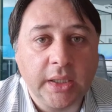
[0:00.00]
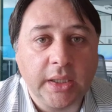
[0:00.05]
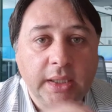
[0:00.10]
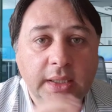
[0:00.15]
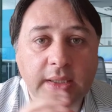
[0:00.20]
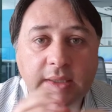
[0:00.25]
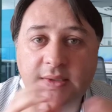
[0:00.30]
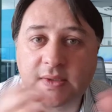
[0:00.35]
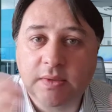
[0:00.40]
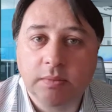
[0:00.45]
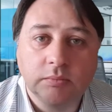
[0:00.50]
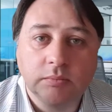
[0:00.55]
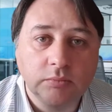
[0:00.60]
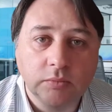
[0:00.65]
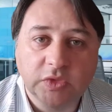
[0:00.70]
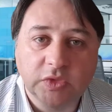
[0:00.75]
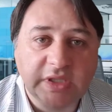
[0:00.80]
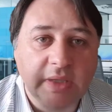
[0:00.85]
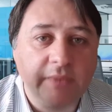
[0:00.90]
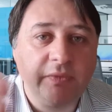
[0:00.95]
is
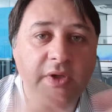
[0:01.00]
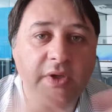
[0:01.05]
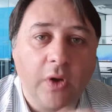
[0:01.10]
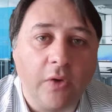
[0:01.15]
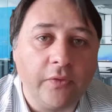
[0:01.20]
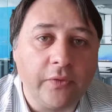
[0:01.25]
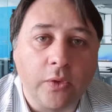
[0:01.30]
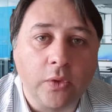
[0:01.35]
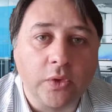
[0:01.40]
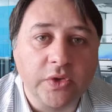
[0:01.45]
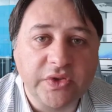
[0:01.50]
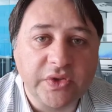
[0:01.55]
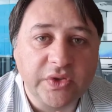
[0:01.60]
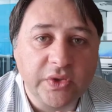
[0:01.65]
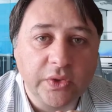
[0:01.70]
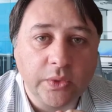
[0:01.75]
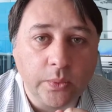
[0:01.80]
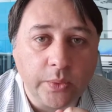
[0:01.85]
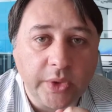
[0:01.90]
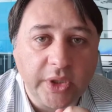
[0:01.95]
something, of course,
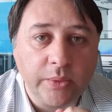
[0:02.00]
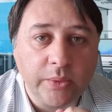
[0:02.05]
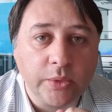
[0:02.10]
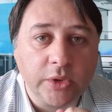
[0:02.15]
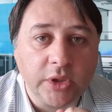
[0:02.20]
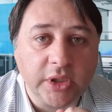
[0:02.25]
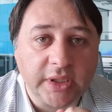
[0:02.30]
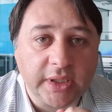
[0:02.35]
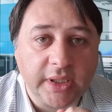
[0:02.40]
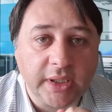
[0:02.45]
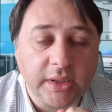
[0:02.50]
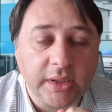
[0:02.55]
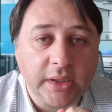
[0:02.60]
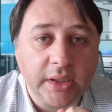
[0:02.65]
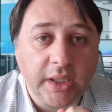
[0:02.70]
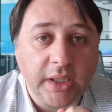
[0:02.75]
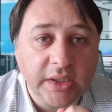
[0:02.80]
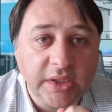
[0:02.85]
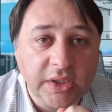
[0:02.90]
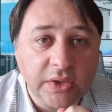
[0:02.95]
we will then
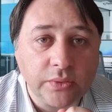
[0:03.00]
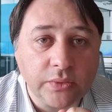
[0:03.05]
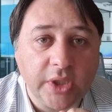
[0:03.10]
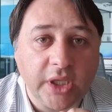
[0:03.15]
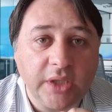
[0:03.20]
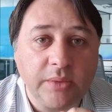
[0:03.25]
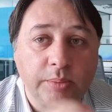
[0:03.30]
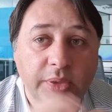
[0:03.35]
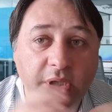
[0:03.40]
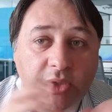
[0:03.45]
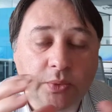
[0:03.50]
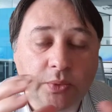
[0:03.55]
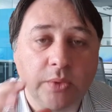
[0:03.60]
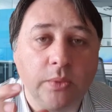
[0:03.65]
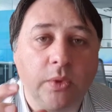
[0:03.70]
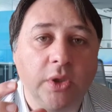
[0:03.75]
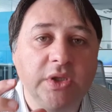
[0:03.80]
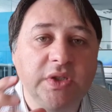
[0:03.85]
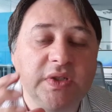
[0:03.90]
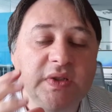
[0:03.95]
integrate, but we
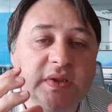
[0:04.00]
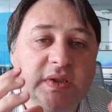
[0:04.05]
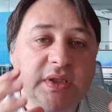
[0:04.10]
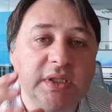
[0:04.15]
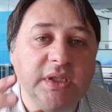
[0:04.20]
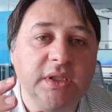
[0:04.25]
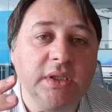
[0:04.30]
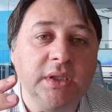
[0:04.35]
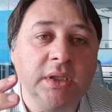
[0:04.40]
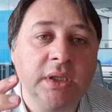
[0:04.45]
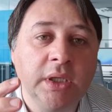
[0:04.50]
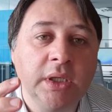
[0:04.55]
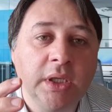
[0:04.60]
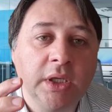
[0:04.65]
want still